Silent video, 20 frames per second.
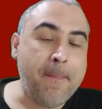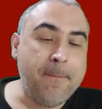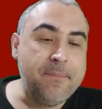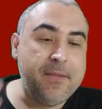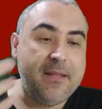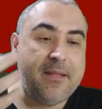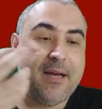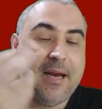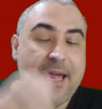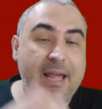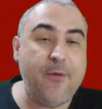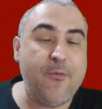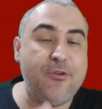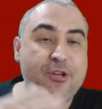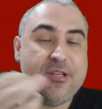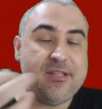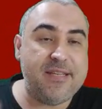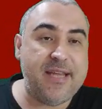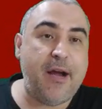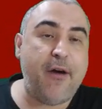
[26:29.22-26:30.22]
that the
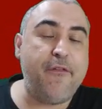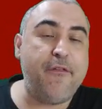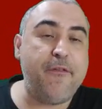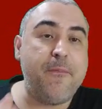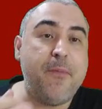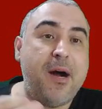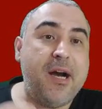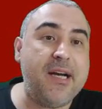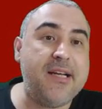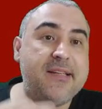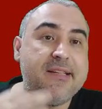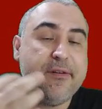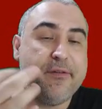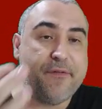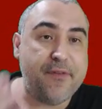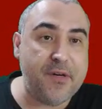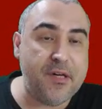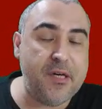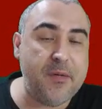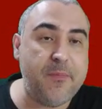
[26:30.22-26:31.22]
language itself marks the
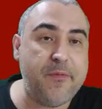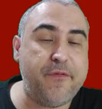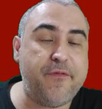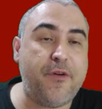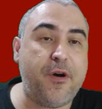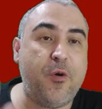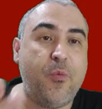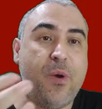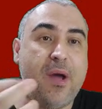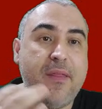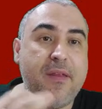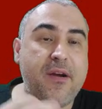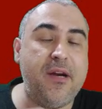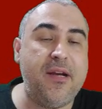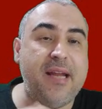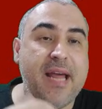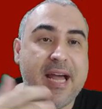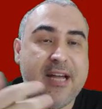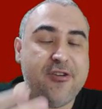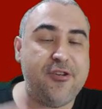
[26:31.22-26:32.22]
verb for whether
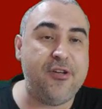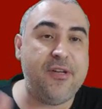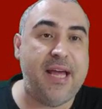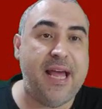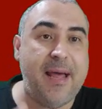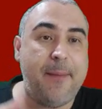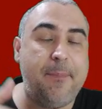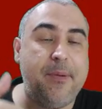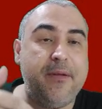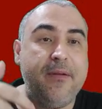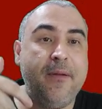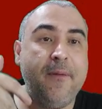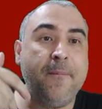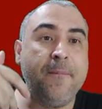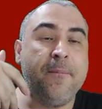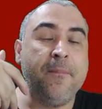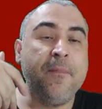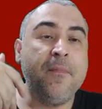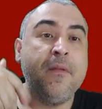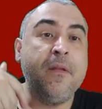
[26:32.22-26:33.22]
an action happened
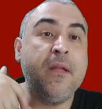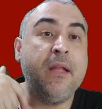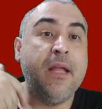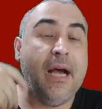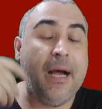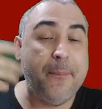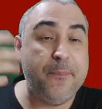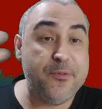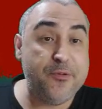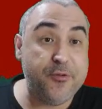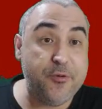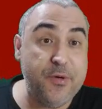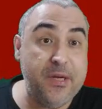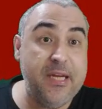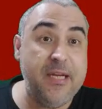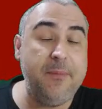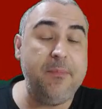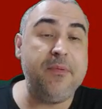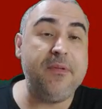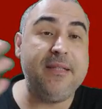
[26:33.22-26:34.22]

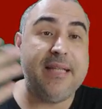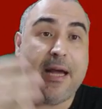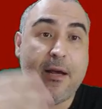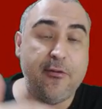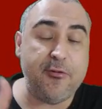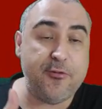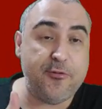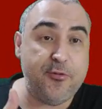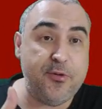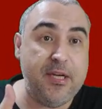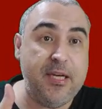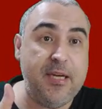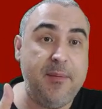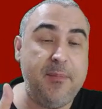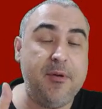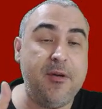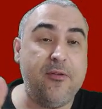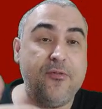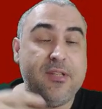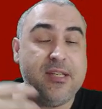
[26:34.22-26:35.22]
upstream,
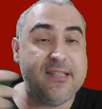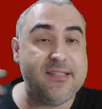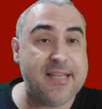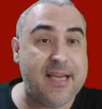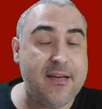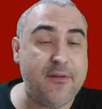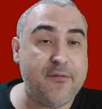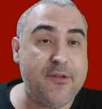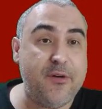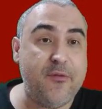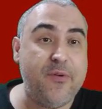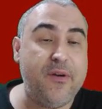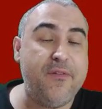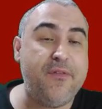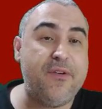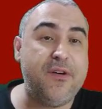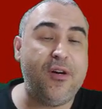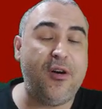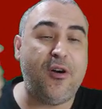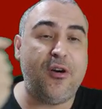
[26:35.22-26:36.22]
downstream, on this side of the
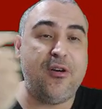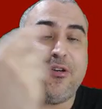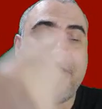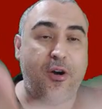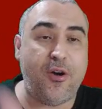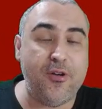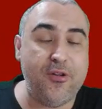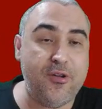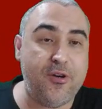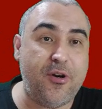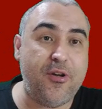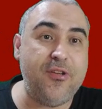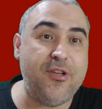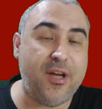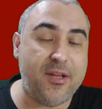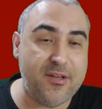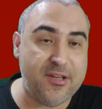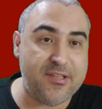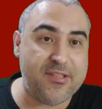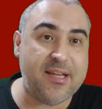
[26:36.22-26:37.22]
river, or on the
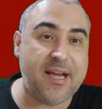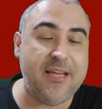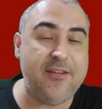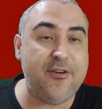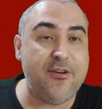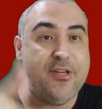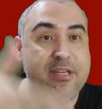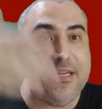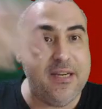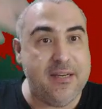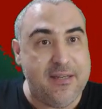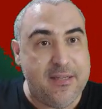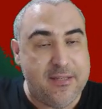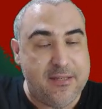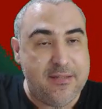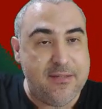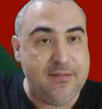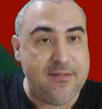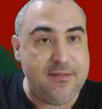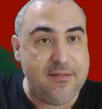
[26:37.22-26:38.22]
other side, or near
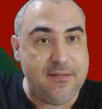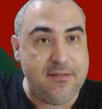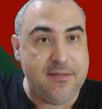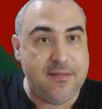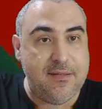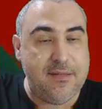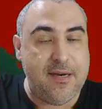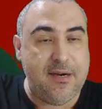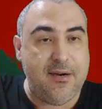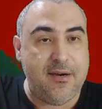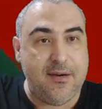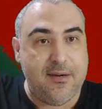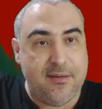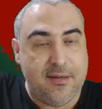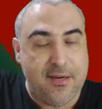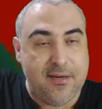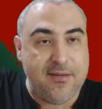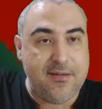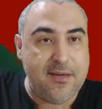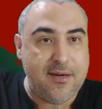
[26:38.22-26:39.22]

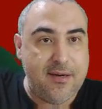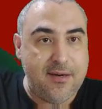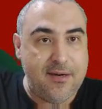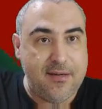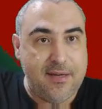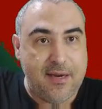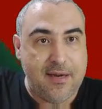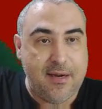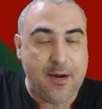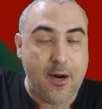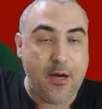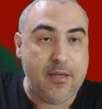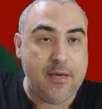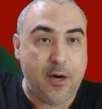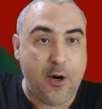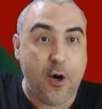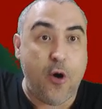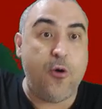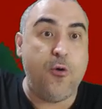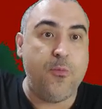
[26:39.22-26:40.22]

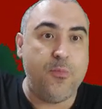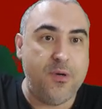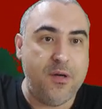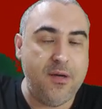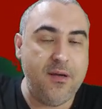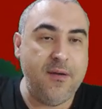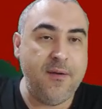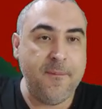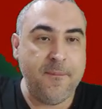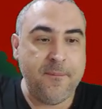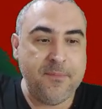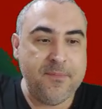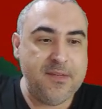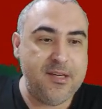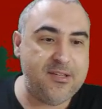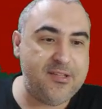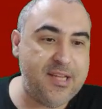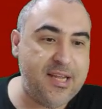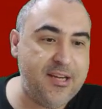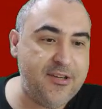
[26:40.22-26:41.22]
their home,
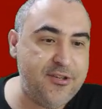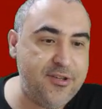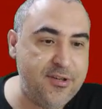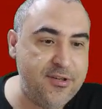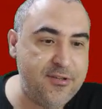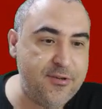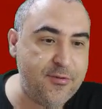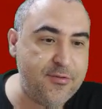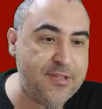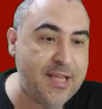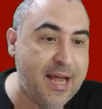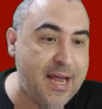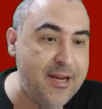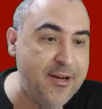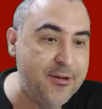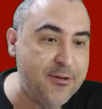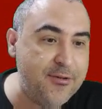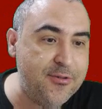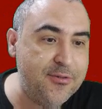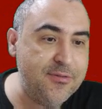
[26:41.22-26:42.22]
their station. So
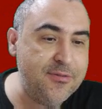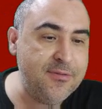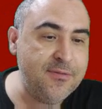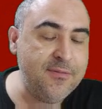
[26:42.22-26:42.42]
tayo